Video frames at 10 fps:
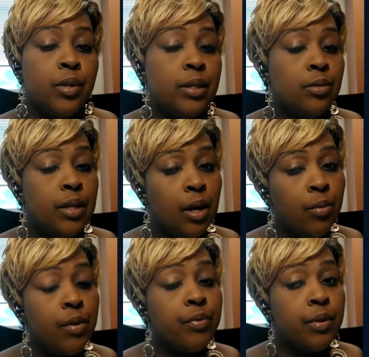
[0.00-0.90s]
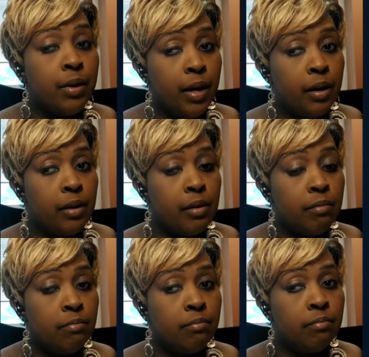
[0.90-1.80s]
I do not work for NACA.
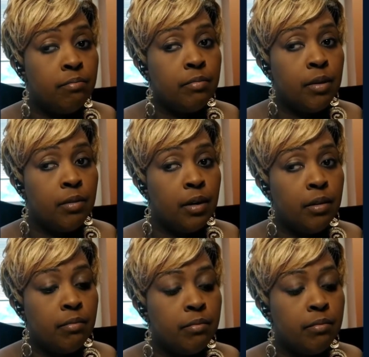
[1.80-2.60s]
Okay?